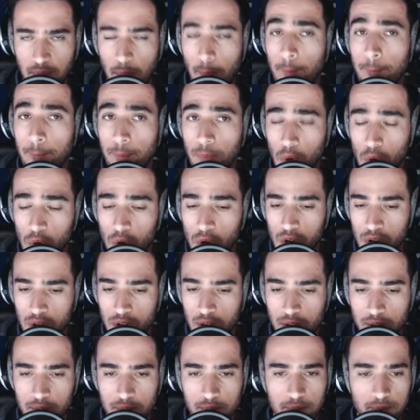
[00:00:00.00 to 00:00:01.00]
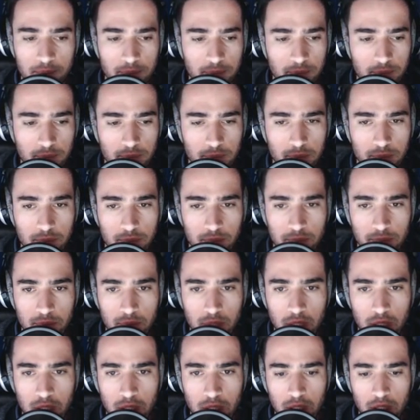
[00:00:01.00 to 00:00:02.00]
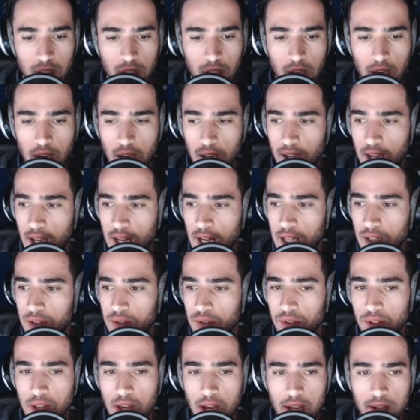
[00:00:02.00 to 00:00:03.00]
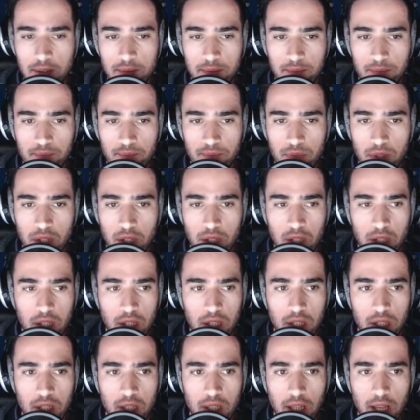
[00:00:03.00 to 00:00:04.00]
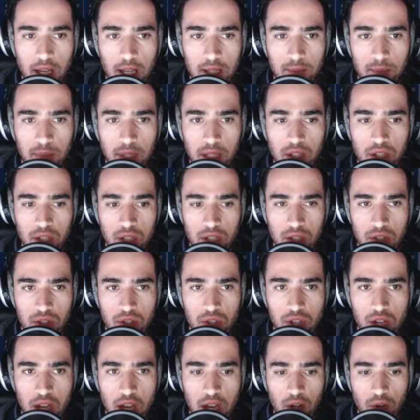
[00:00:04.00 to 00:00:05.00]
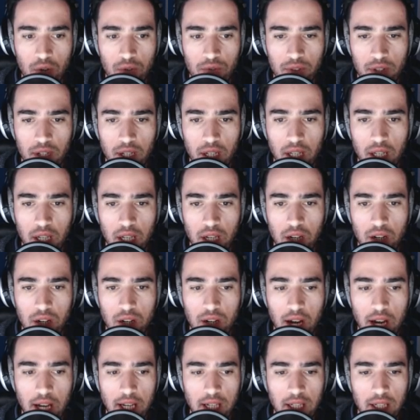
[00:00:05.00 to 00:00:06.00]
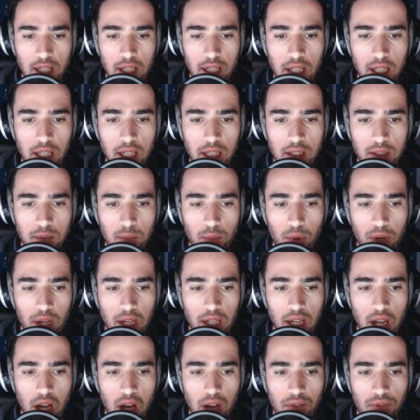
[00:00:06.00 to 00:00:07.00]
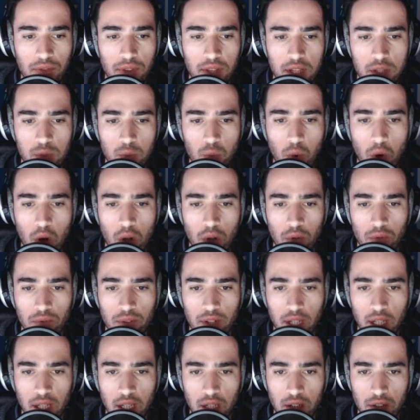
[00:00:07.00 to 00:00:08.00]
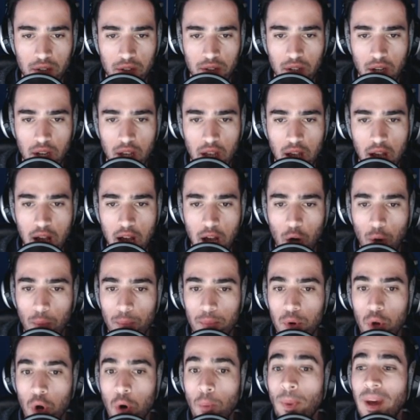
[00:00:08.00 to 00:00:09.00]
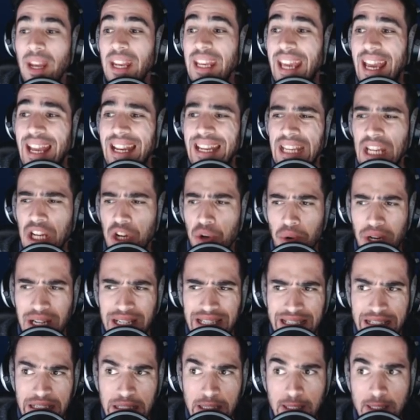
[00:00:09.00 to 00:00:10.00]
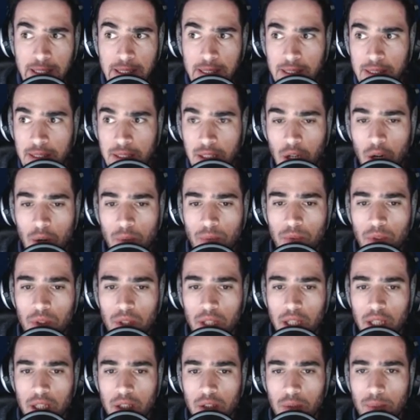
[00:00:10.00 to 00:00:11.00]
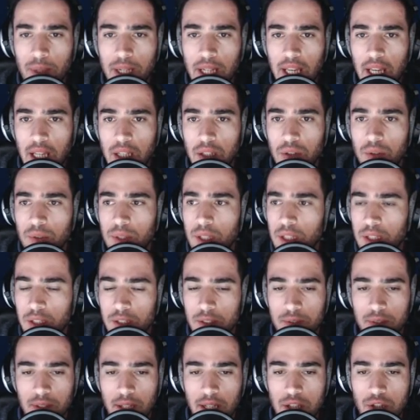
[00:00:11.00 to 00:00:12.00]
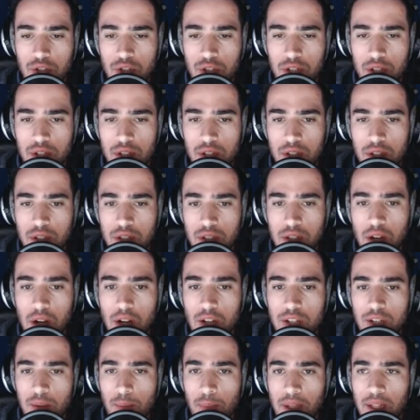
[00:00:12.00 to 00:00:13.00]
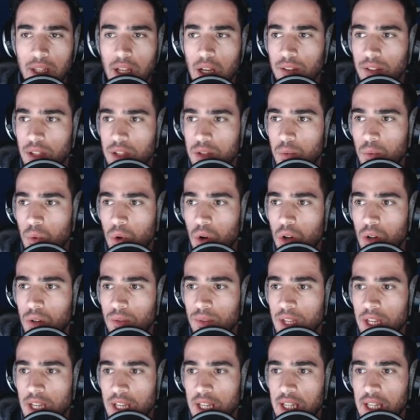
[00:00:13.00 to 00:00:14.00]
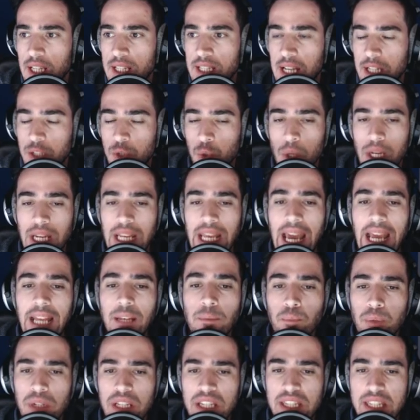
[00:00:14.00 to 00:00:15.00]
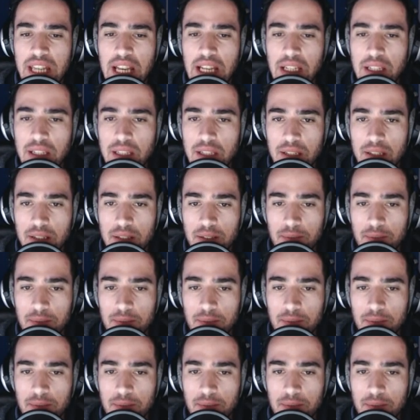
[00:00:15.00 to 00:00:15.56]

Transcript: More. Okay, can I do that? Let me just check over here. I need to bring down this wall over here. I hope nobody can hear it. Hopefully, nobody can do it. Let's start chipping down this wall. It's at twenty-eight percent.